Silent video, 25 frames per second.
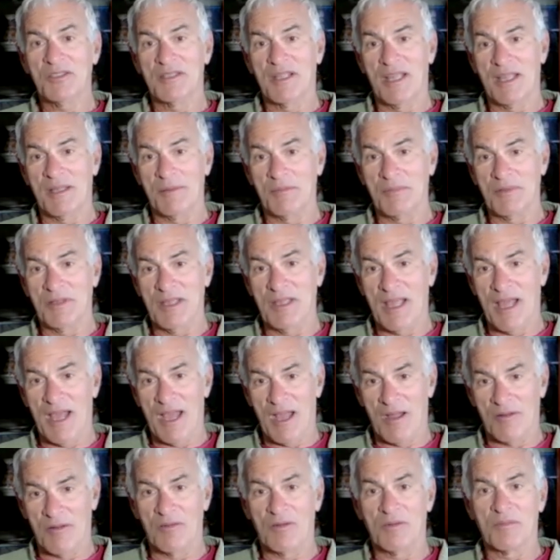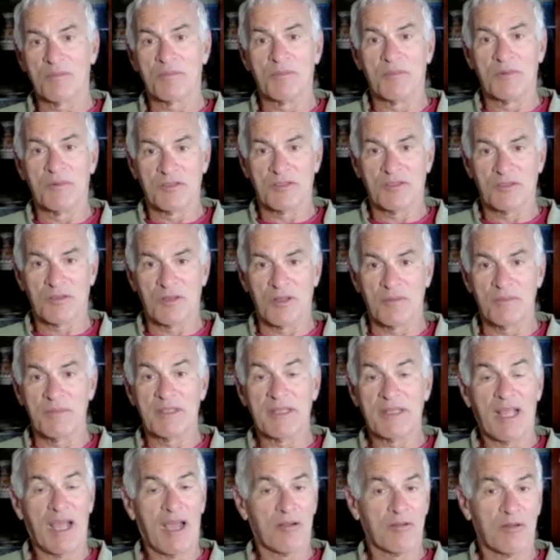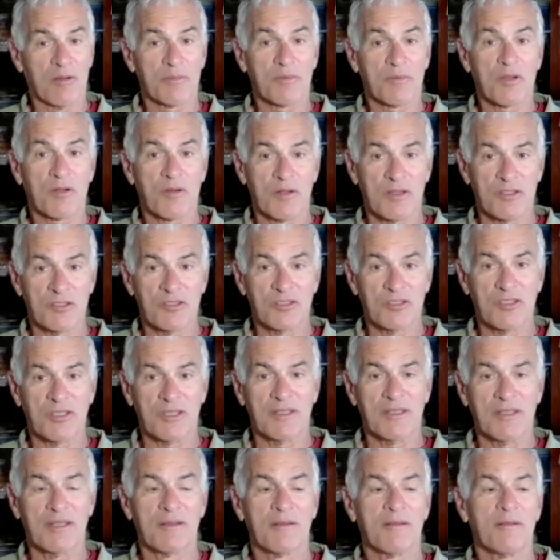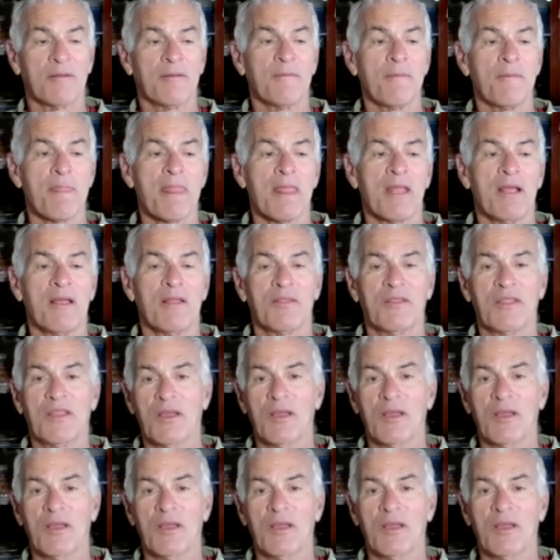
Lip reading: namely Arab Muslim and Arab Christian, the